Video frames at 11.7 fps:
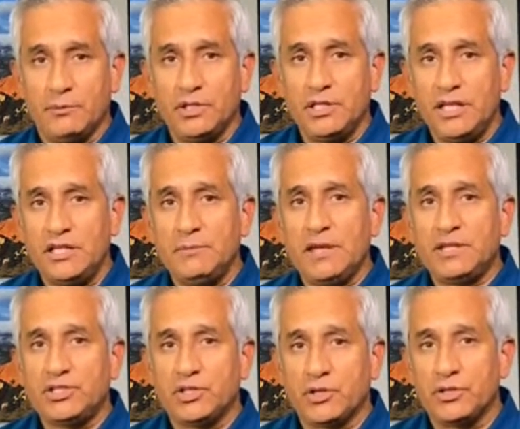You need to make
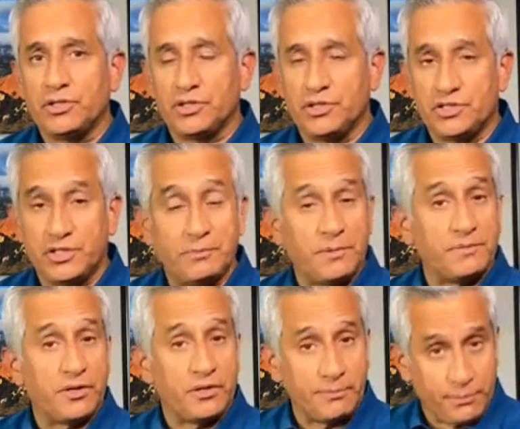sure that your symptoms
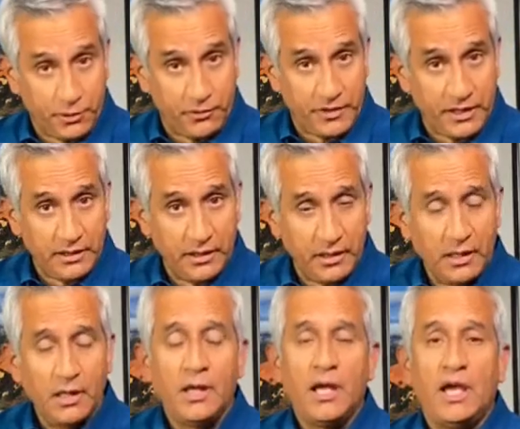are improving,
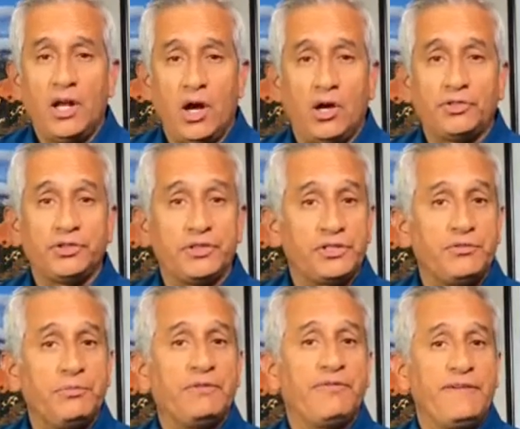and also that
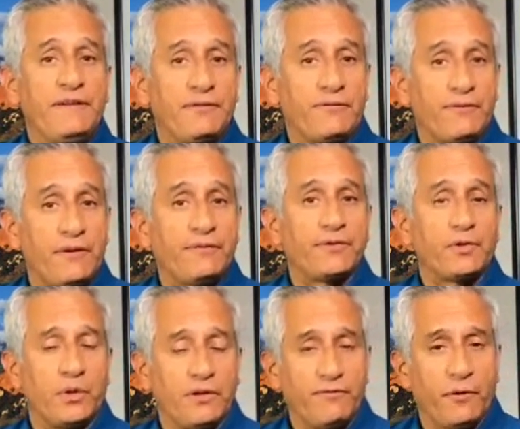you've been fever-free for
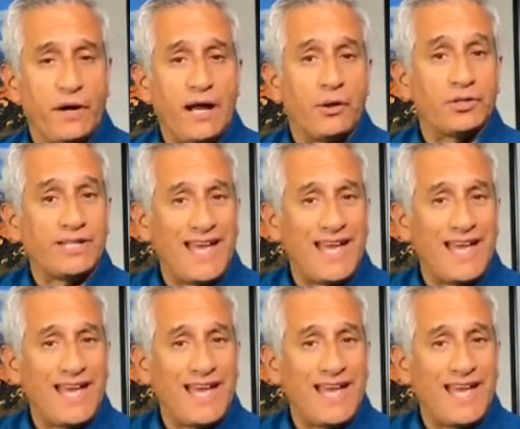24 hours.